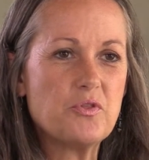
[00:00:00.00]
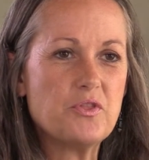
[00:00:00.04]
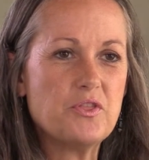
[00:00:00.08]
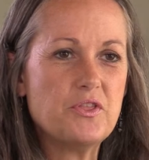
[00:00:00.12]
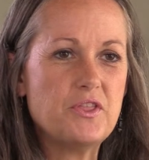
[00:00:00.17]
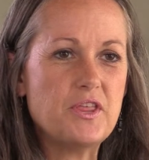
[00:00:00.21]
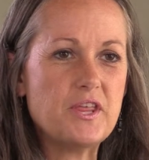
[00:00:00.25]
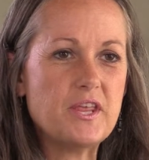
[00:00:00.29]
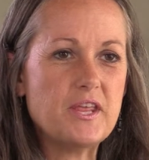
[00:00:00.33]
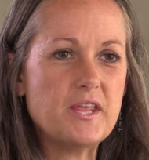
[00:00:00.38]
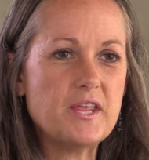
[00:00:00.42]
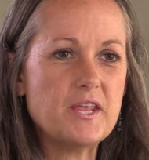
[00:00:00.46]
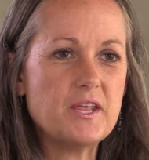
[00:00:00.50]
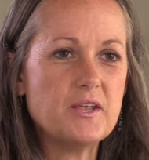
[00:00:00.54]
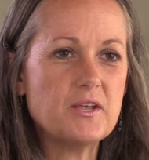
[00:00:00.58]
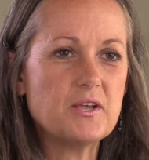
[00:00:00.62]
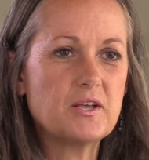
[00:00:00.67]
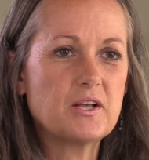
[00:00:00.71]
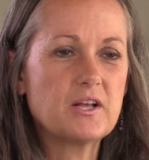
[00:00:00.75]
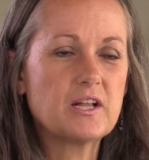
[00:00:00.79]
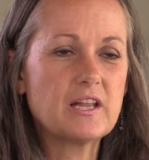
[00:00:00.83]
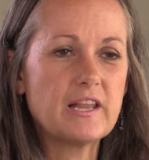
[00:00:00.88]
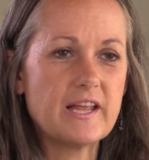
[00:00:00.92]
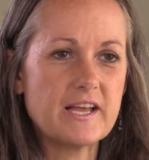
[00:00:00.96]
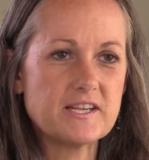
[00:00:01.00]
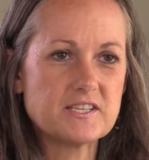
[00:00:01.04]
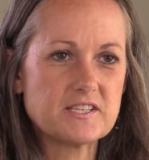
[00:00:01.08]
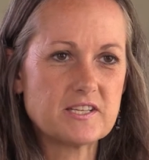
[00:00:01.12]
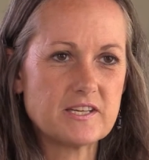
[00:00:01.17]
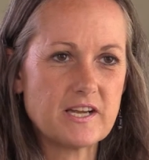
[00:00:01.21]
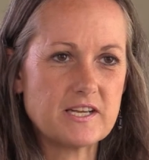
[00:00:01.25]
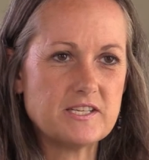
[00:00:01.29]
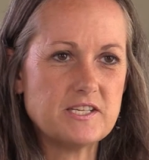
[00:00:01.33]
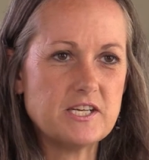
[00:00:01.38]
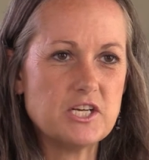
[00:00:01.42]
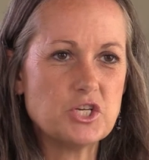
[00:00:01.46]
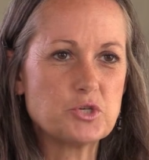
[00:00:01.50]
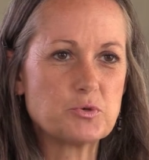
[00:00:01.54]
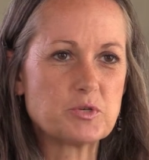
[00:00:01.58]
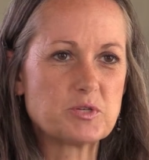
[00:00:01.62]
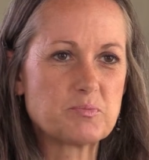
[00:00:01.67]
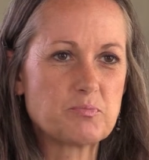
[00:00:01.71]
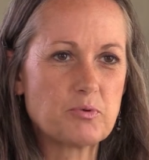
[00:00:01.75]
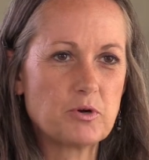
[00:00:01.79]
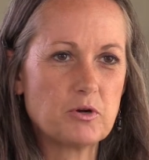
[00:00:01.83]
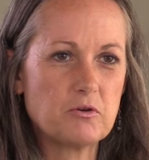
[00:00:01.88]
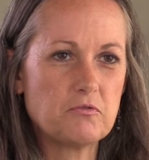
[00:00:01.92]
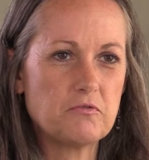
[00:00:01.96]
The class that I teach was
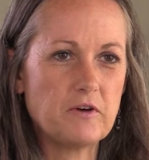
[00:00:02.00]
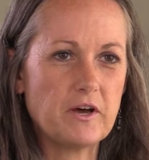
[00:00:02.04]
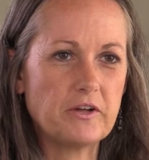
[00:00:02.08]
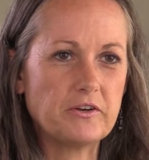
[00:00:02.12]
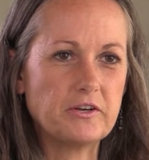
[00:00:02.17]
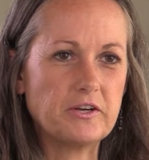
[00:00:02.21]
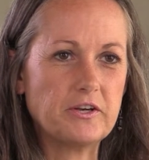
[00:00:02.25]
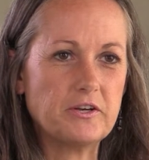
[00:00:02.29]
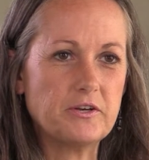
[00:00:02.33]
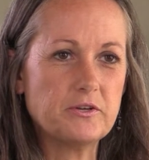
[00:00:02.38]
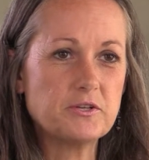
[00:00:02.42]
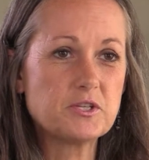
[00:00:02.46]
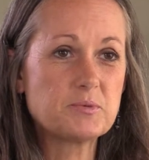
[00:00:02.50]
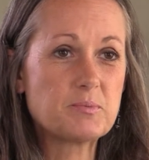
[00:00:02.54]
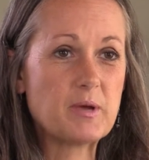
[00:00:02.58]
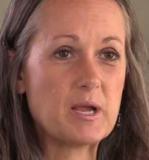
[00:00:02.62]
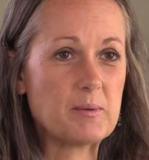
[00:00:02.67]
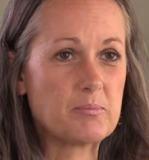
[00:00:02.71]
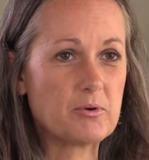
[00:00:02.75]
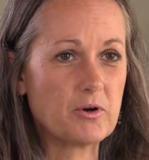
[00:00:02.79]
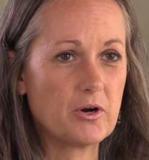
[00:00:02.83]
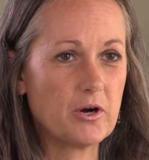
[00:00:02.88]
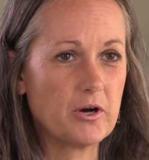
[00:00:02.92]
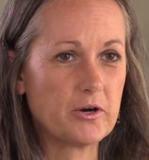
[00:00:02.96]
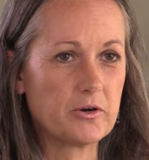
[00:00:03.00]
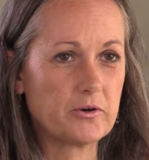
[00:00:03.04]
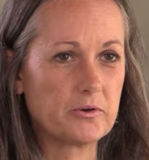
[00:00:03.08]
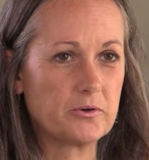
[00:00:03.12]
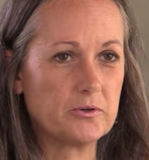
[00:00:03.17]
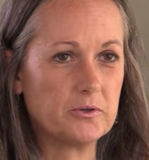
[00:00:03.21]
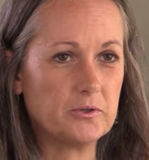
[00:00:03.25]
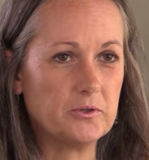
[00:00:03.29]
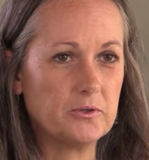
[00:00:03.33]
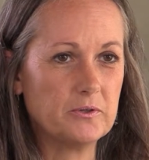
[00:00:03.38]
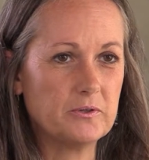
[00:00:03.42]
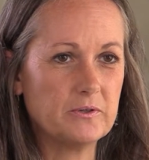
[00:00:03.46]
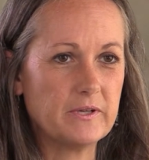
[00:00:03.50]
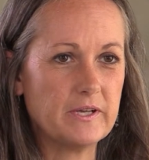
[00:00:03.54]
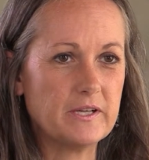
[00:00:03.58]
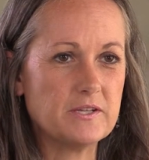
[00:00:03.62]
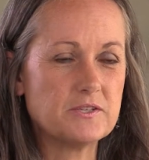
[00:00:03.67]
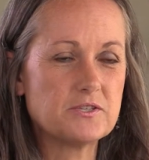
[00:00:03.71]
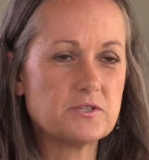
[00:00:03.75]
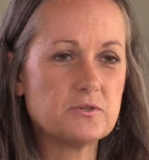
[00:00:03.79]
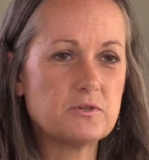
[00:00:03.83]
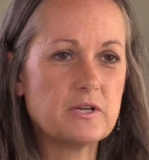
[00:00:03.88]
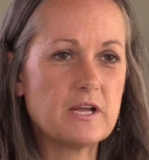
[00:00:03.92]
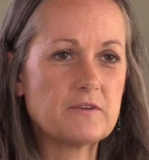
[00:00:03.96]
profiled in a newspaper article,
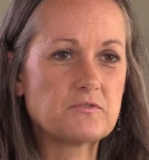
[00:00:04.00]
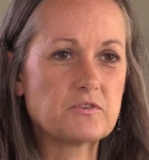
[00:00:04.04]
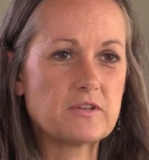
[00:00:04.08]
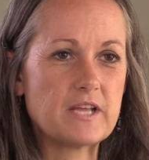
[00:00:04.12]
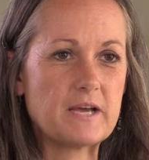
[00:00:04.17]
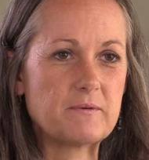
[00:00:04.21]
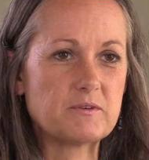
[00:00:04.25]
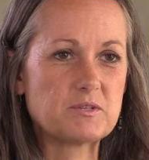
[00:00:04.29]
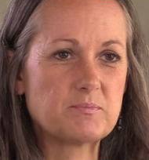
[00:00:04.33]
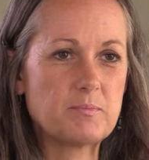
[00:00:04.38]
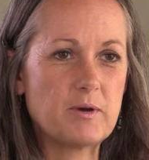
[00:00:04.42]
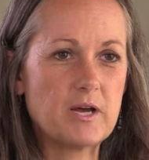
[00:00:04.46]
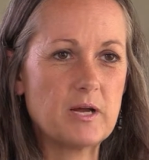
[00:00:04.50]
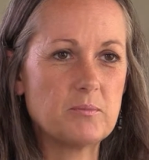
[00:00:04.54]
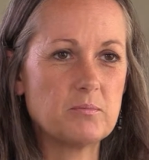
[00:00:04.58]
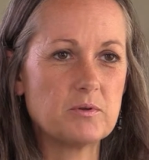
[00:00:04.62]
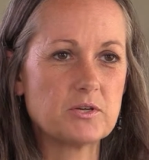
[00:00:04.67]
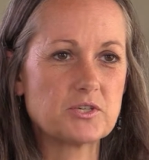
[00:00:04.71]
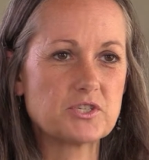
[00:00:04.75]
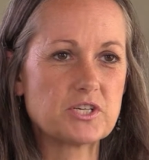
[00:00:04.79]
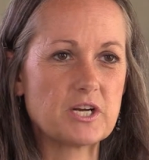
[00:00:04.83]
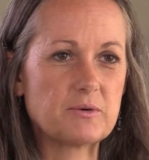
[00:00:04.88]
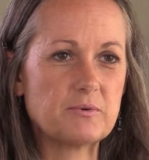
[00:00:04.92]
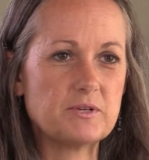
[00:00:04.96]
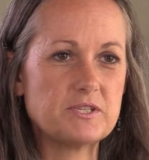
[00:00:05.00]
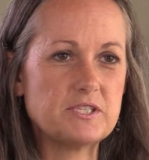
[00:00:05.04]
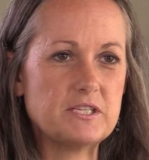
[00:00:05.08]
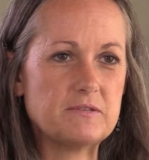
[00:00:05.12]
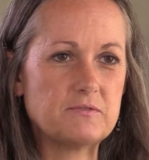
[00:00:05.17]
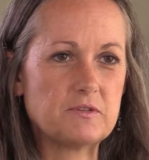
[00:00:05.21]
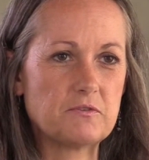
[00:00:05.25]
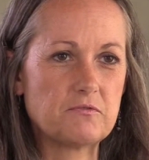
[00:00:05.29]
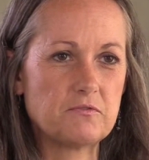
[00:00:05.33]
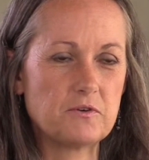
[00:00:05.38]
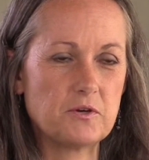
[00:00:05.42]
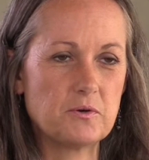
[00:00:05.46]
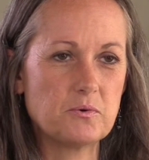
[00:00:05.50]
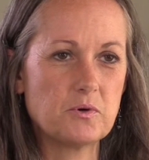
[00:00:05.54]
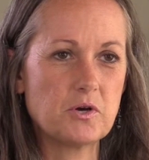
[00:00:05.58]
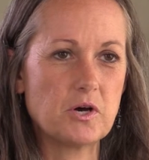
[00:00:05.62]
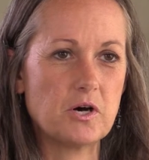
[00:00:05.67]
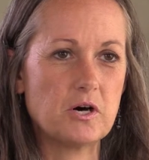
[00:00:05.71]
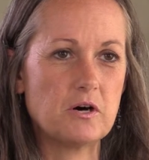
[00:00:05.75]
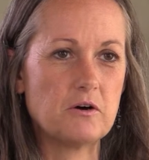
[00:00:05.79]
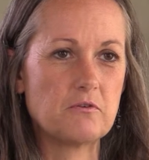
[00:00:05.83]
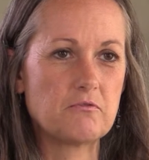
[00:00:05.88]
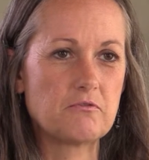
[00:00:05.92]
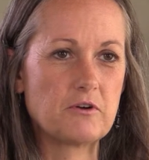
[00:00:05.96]
and soon after that was published, I received a phone
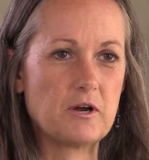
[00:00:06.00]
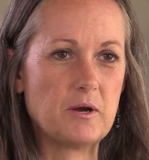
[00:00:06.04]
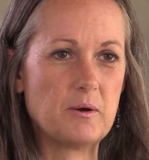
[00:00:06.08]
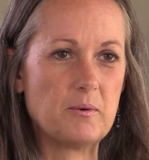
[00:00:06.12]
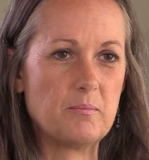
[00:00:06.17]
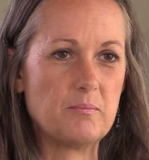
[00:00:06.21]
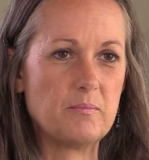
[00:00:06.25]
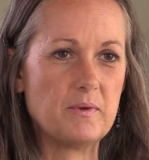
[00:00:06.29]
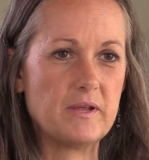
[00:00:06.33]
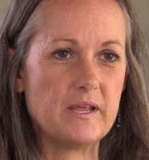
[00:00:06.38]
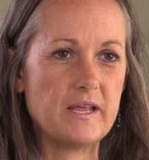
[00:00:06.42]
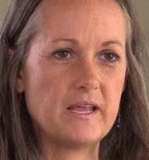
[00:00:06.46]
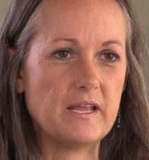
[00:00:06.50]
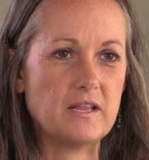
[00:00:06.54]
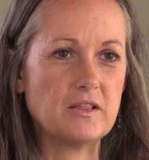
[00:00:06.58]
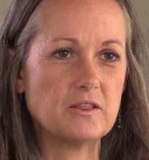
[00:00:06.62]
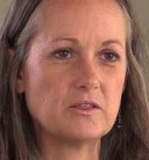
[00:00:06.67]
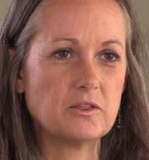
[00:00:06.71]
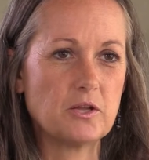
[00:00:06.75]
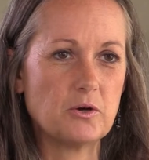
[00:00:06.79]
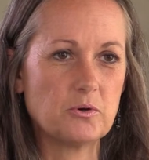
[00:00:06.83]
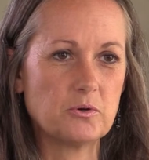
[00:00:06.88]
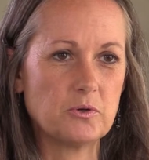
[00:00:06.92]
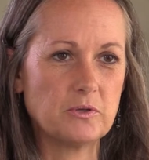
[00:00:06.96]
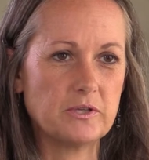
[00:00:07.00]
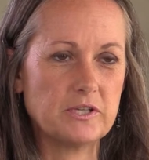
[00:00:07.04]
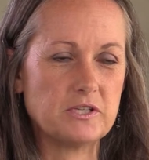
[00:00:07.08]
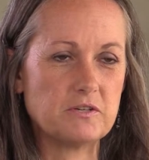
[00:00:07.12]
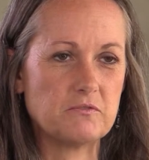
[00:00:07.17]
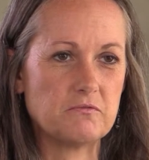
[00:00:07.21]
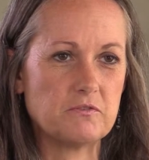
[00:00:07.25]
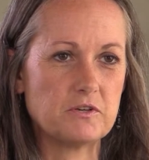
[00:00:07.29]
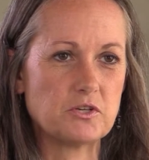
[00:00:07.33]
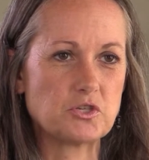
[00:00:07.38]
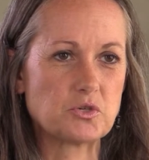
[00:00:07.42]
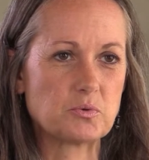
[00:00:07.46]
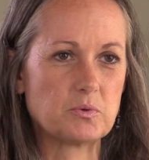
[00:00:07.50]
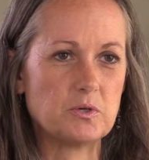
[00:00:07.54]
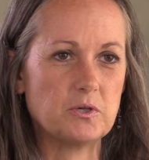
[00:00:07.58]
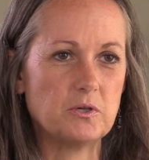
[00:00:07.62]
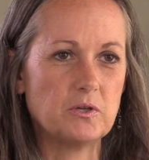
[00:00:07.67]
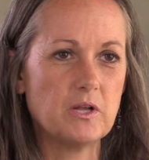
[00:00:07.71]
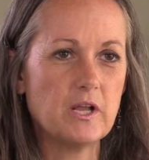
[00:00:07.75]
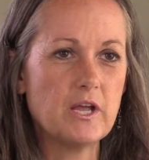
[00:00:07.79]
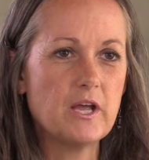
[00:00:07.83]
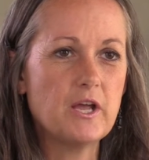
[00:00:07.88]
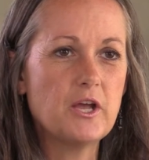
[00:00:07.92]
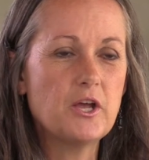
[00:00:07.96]
call from a local
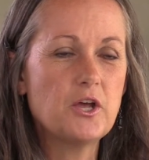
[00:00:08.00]
individual